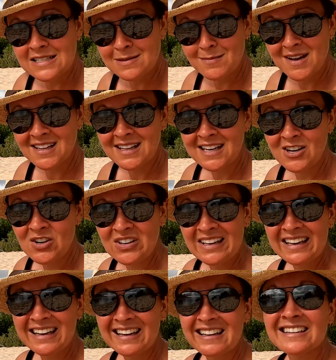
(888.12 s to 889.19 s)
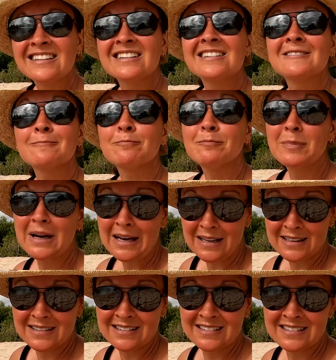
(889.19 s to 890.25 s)
Doesn't mean they're not here,
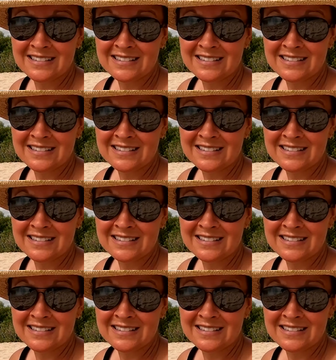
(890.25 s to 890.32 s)
but